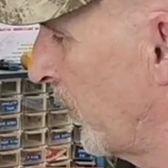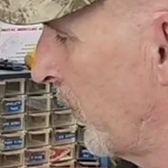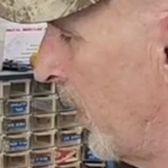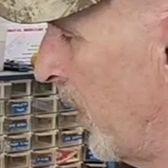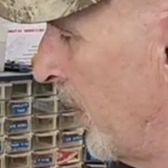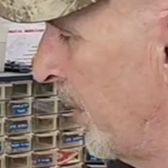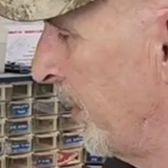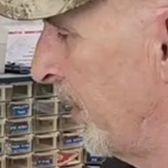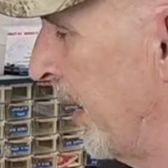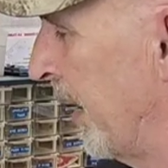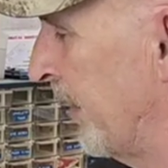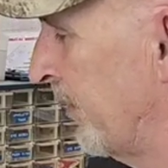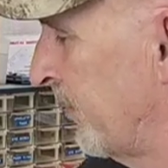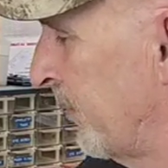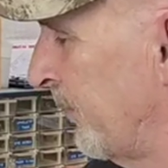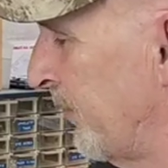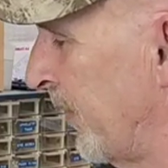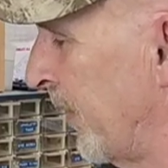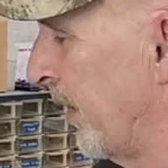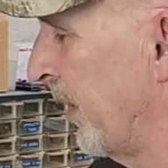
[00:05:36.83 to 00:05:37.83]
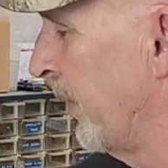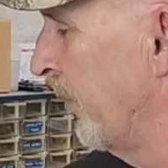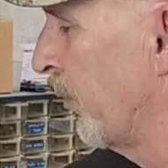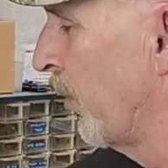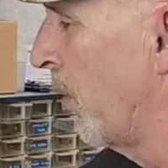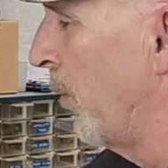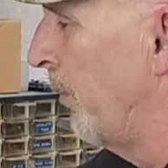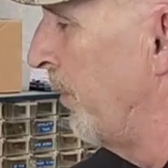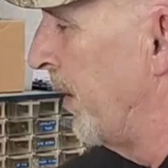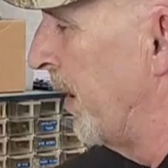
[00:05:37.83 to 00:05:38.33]
to run it has a very
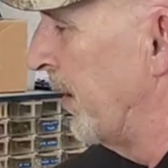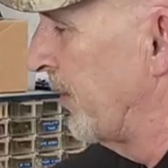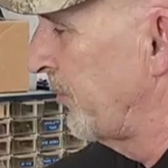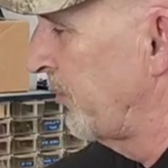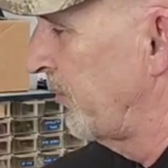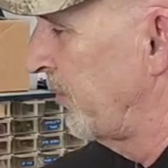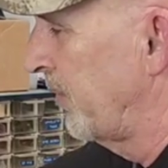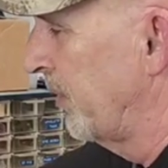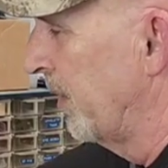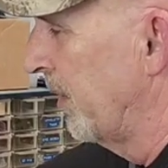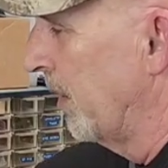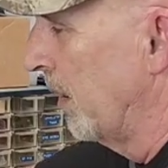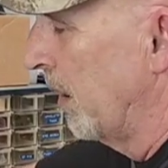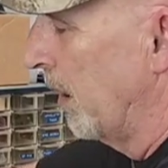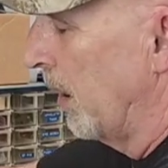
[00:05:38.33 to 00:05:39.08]
robust